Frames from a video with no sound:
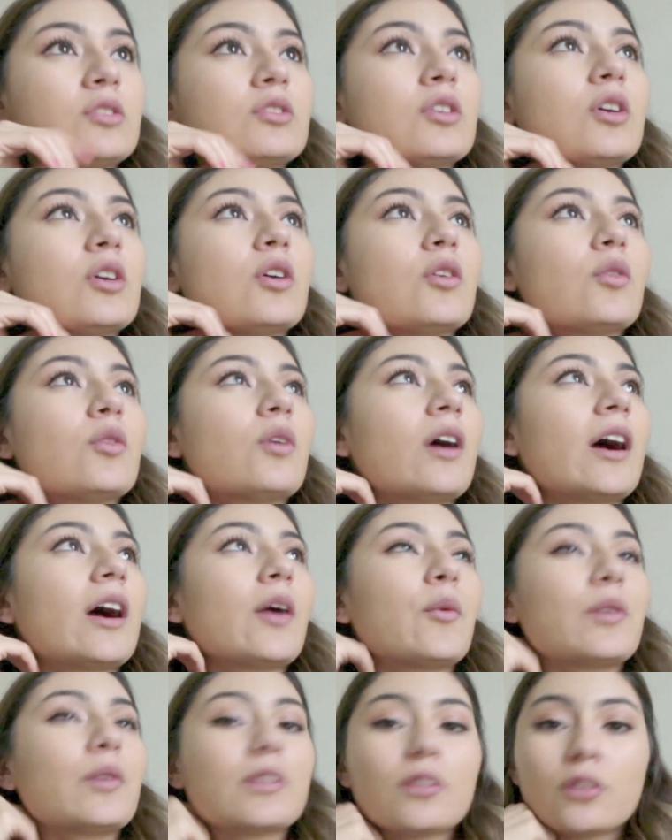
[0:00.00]

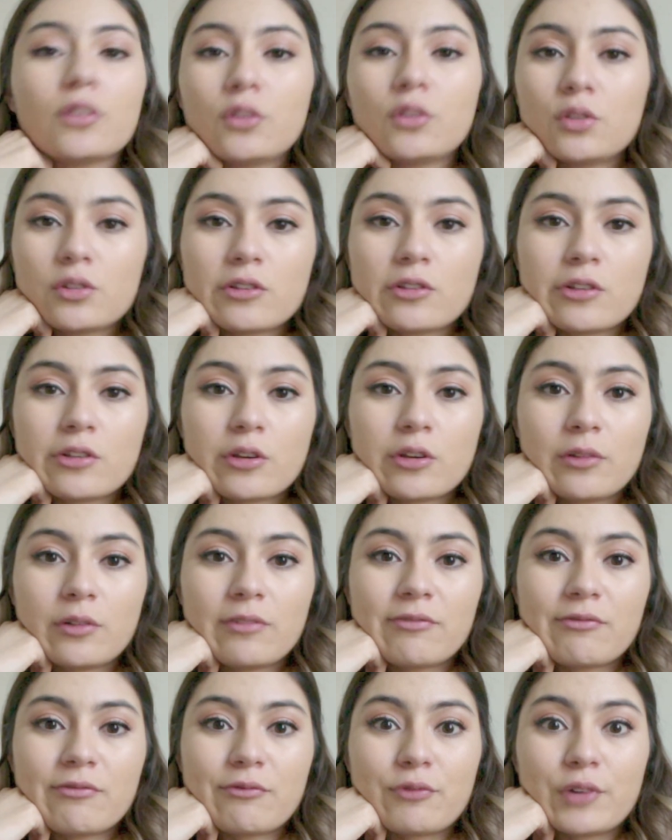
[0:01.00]
So I went on
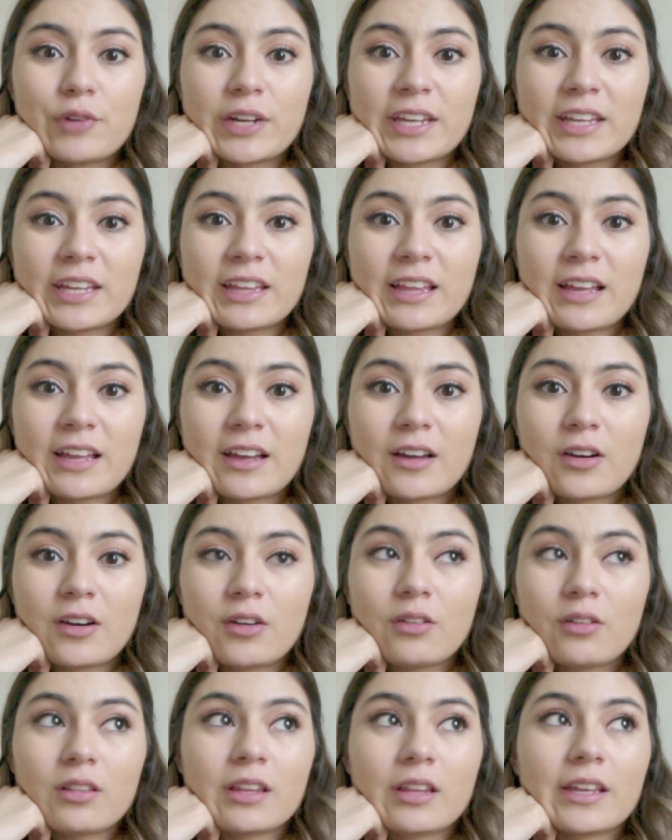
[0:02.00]
YouTube freaking
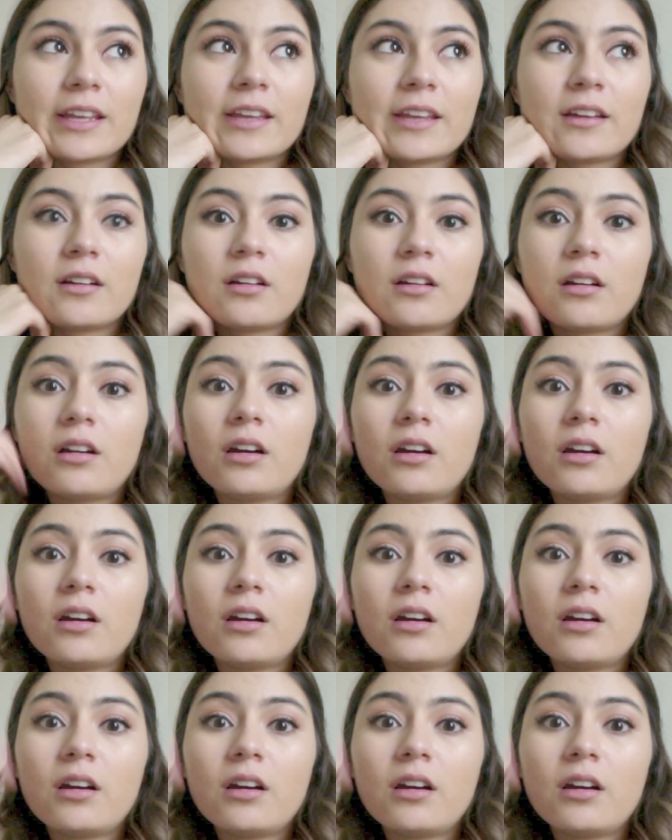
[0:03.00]
out, like,